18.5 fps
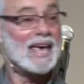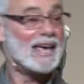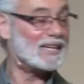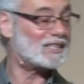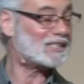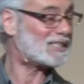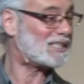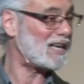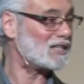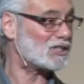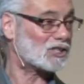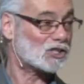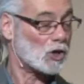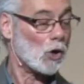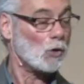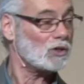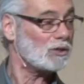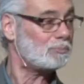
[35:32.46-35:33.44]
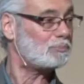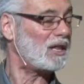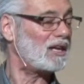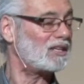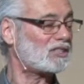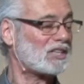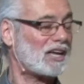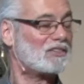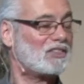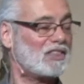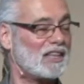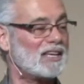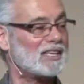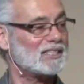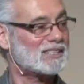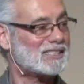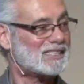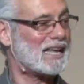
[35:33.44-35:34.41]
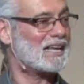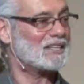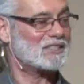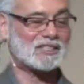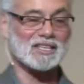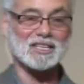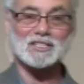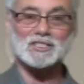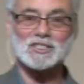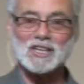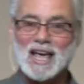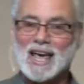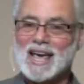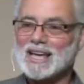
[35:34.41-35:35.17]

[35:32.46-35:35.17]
it says, the only place I think it says this,